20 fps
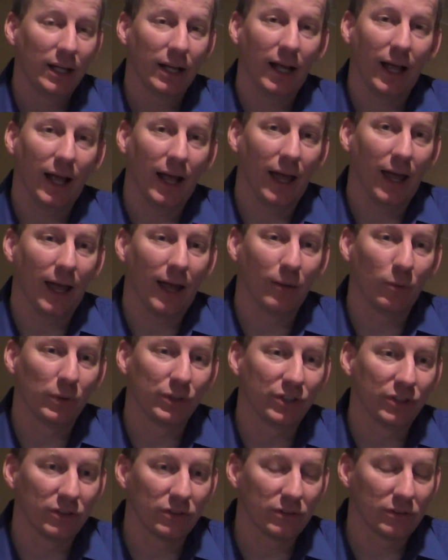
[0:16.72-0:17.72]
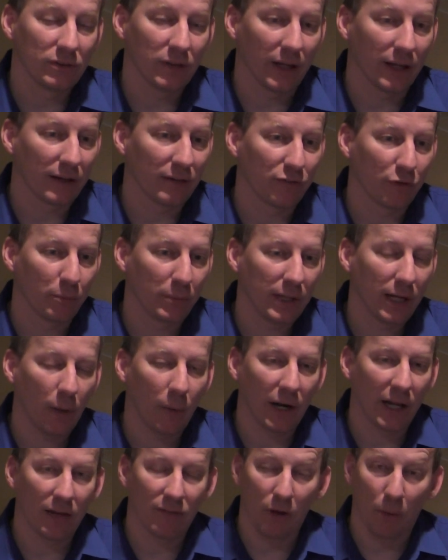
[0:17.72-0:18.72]
and which is like for me, I
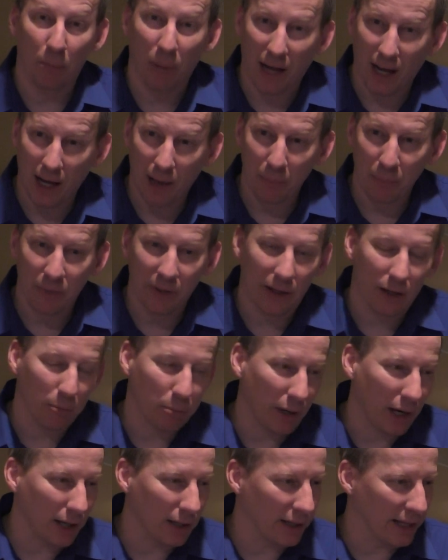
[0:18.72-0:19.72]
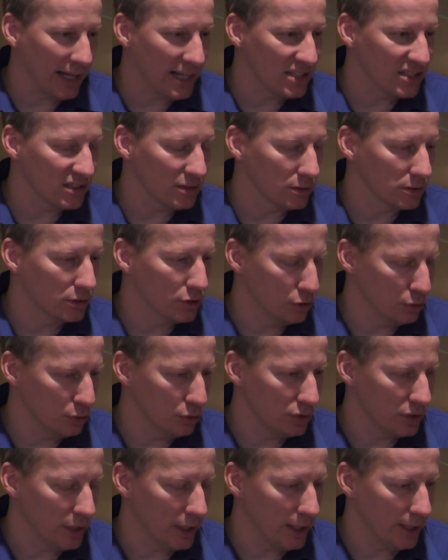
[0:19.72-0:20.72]
want to give up pop. That'll probably last till
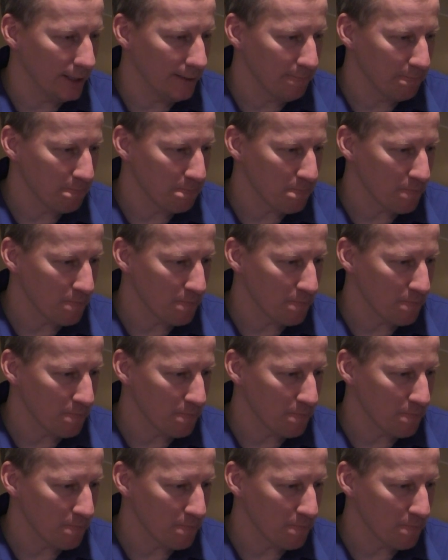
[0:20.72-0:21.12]
Tuesday.